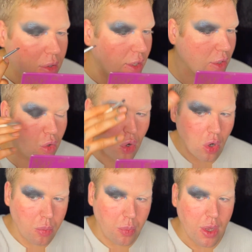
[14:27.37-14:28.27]
like
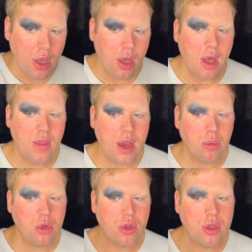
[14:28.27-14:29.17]
up, and then
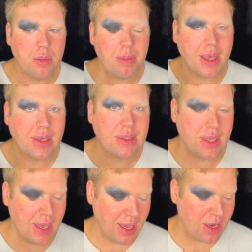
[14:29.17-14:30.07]
I'm gonna mix
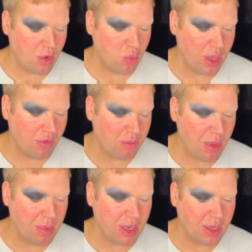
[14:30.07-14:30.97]
it in with
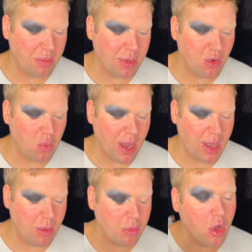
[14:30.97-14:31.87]
maybe like a bit of white,
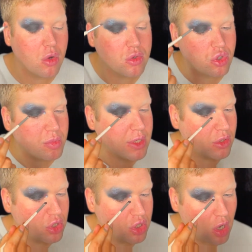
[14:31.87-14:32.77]
I'm not
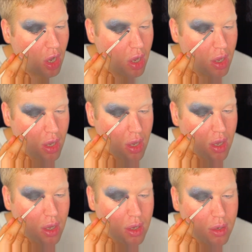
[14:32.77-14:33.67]
100% sure,
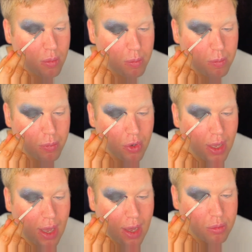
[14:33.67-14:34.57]
But
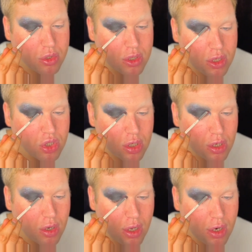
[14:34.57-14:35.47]
yeah, I'm just literally
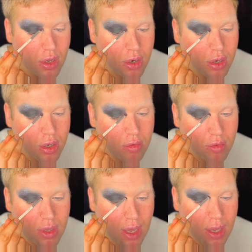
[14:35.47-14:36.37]
going on a
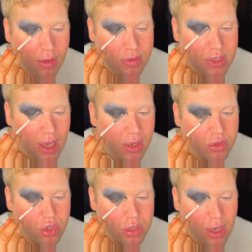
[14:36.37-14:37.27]
creative
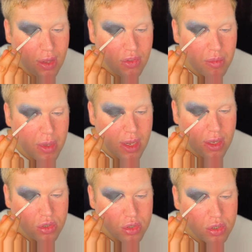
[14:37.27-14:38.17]
tangent at the
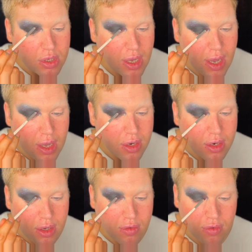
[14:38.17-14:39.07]
minute, just to kind
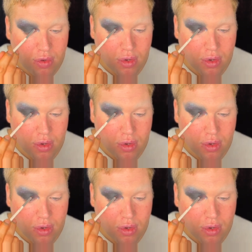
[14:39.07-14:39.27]
of